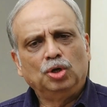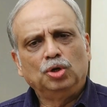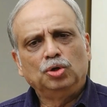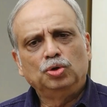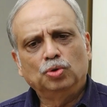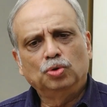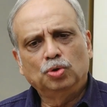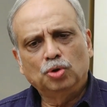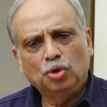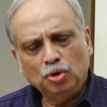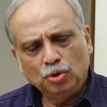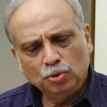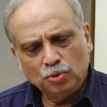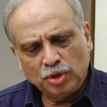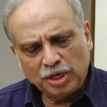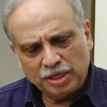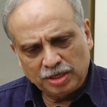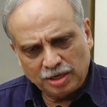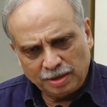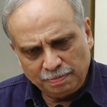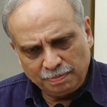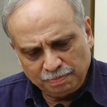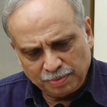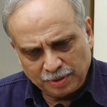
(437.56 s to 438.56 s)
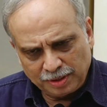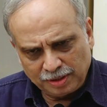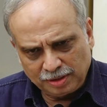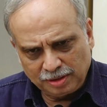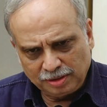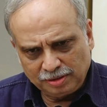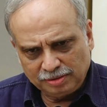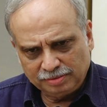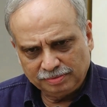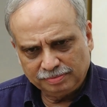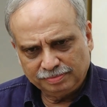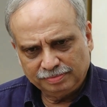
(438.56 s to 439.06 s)
You go to a
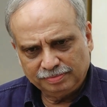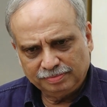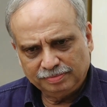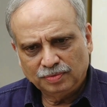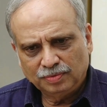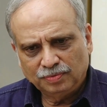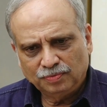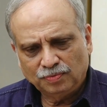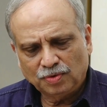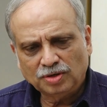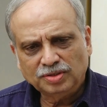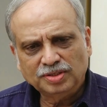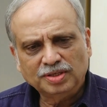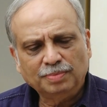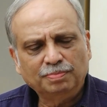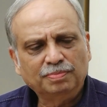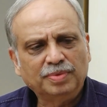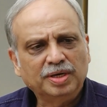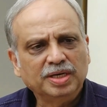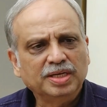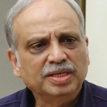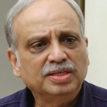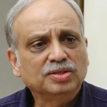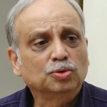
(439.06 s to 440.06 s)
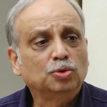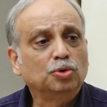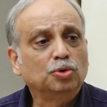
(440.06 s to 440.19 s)
temple for somebody's